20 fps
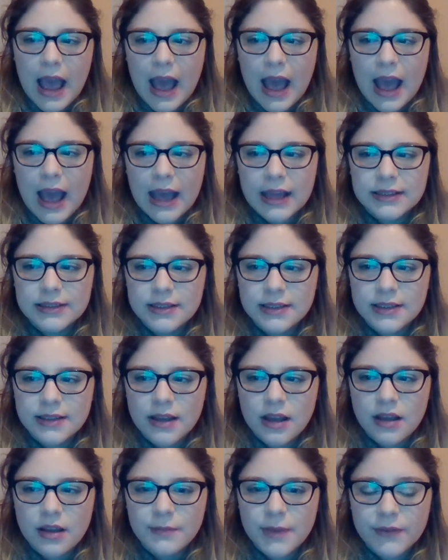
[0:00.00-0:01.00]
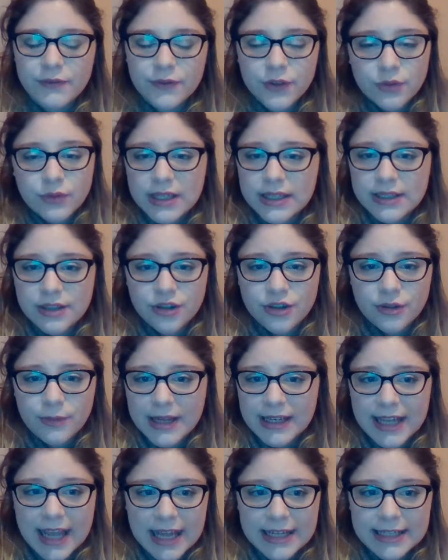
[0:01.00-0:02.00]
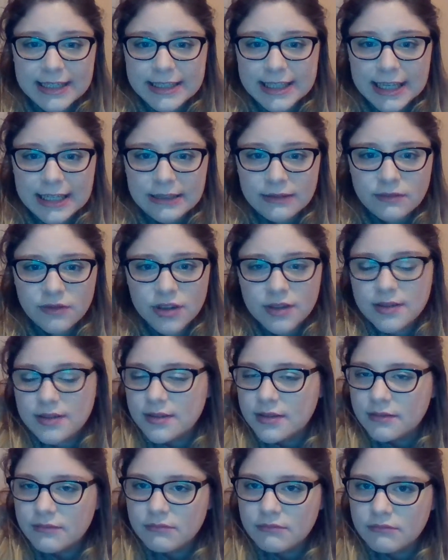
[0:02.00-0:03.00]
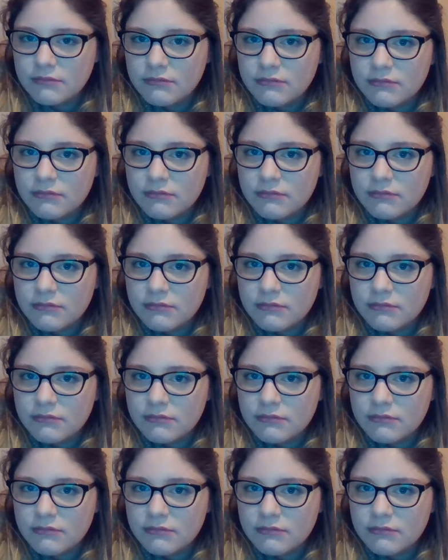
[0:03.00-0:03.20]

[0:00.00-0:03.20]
And if you need to do any editing, just